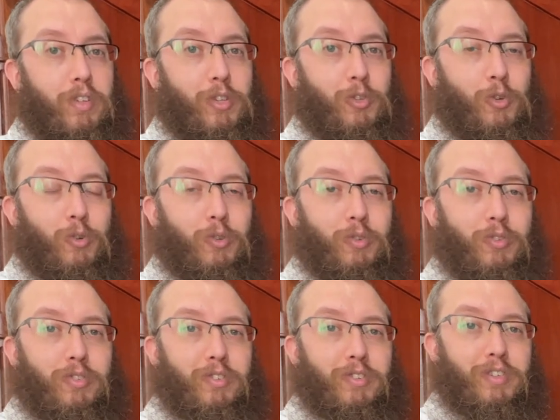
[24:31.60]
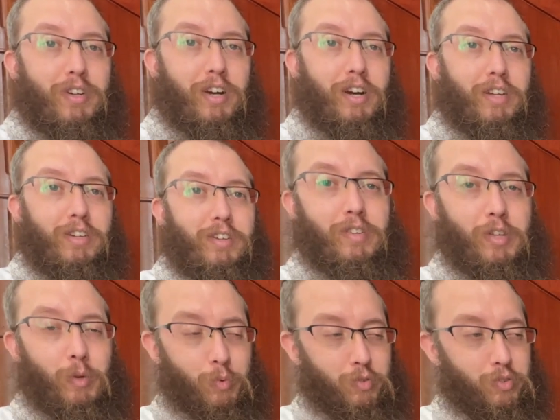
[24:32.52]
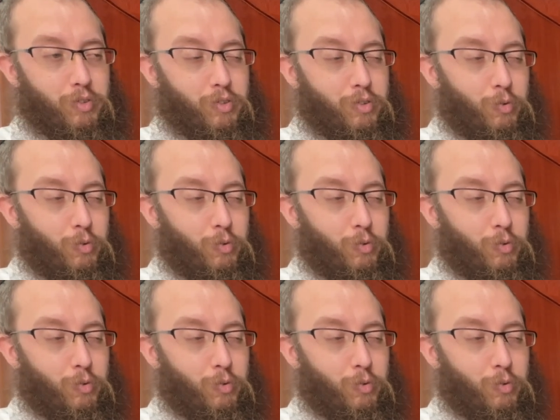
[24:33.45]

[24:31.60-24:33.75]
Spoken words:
He told God he was in